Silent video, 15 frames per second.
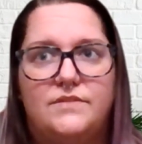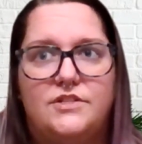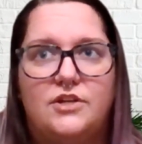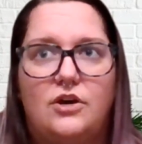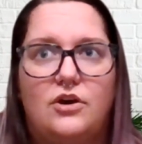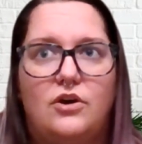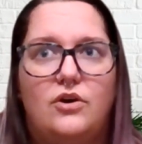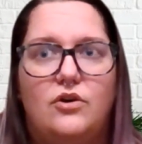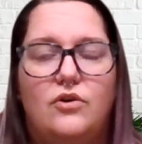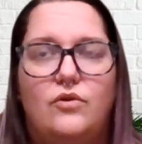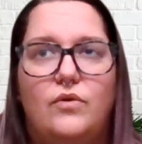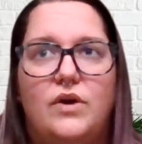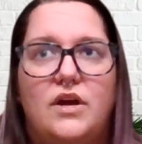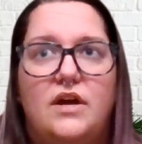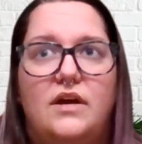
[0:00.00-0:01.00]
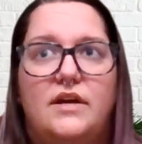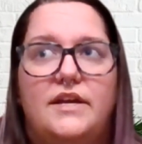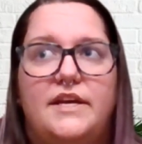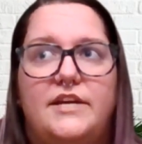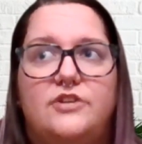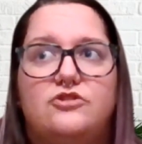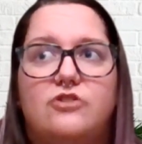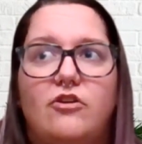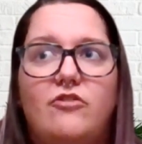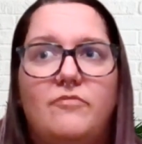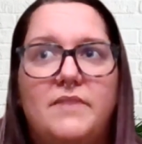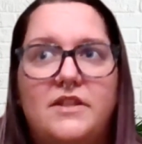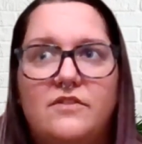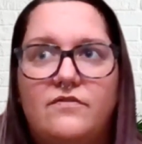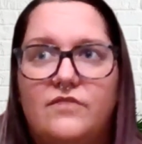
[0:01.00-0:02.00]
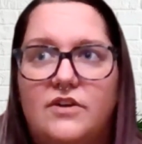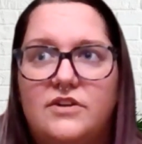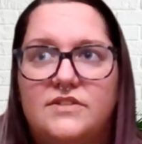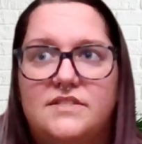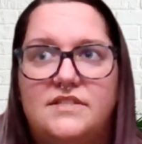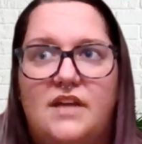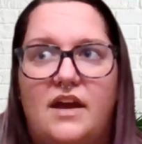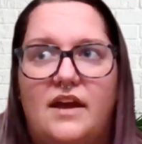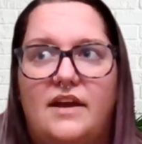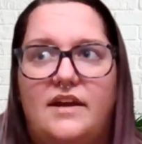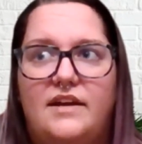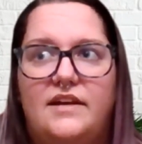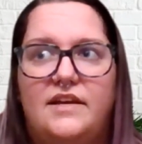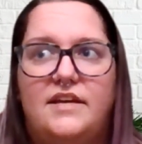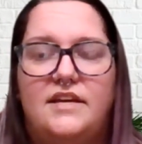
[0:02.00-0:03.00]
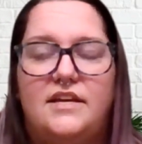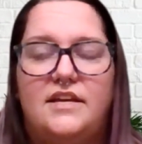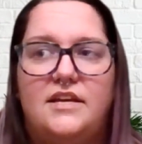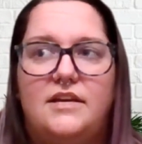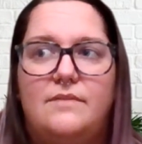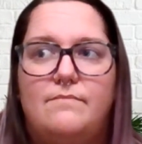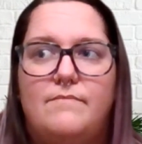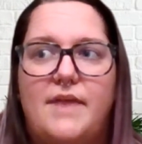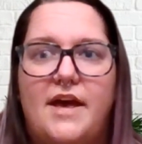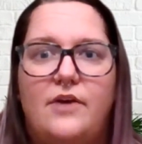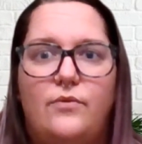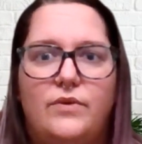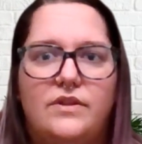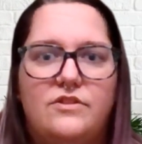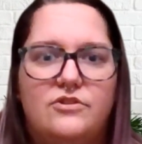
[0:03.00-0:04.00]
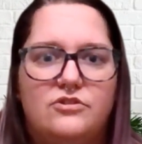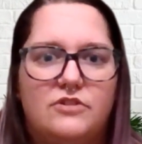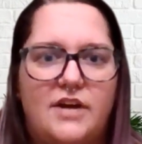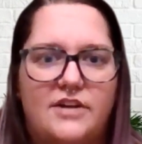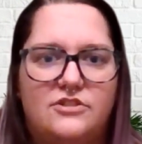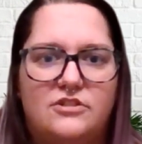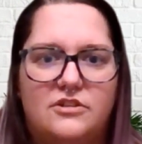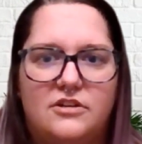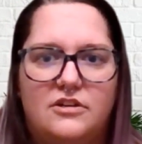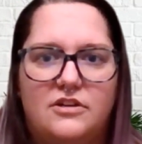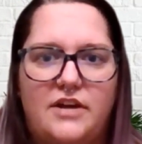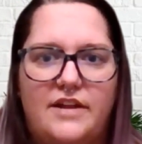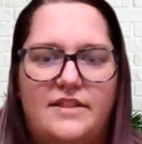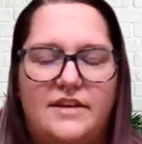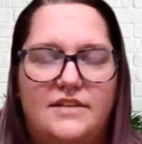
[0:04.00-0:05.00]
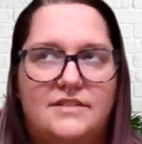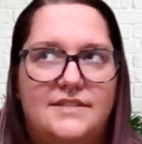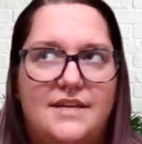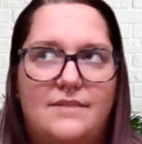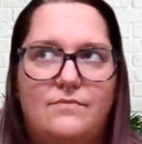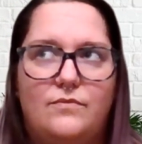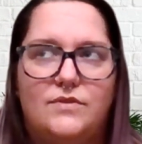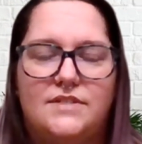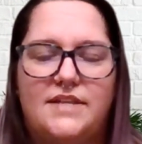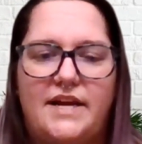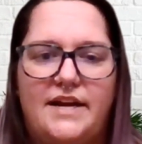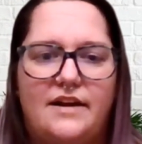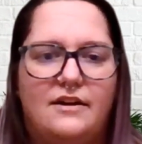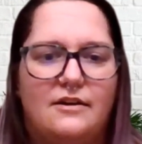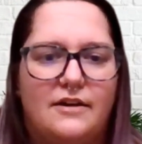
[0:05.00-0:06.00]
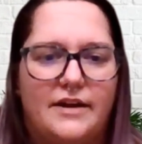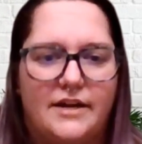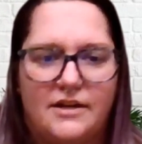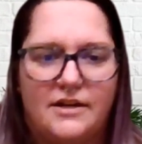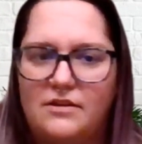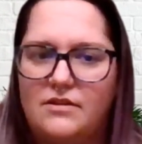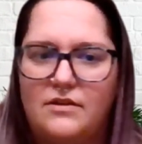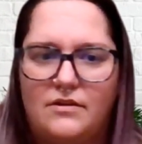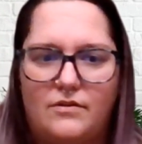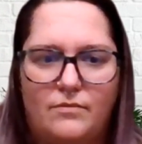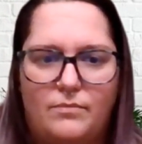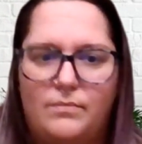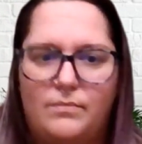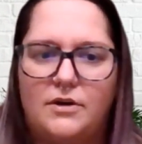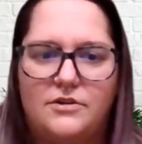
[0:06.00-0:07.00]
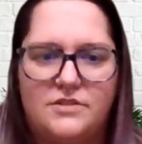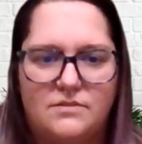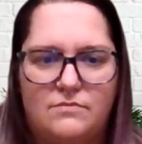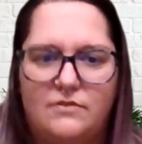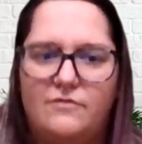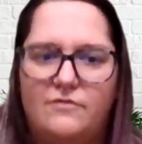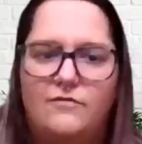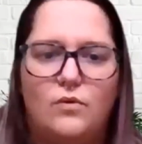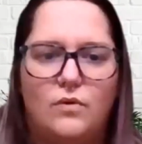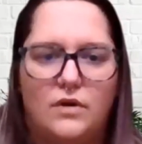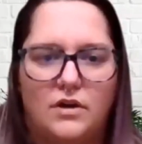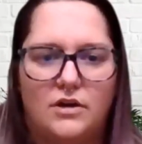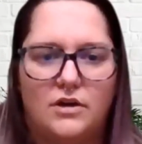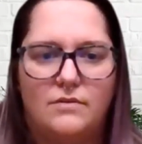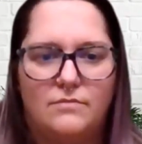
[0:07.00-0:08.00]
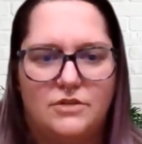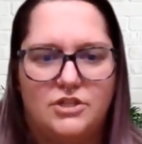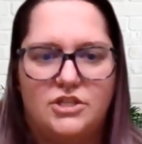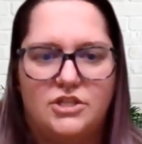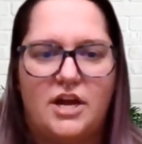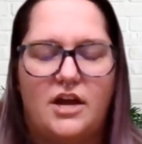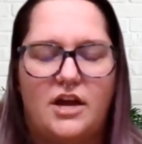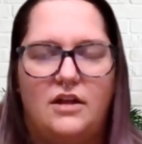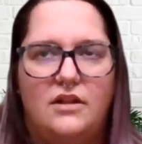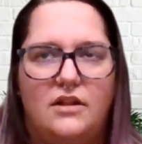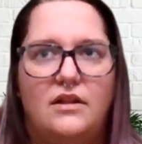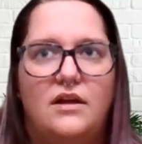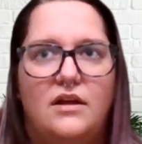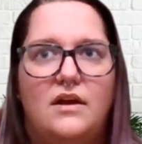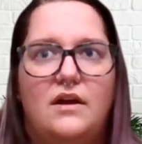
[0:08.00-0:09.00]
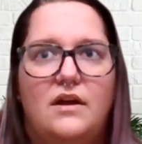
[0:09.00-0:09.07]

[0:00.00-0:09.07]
So he drove me the first night. He met with the director. I think his name was Eric, the person before Michelle.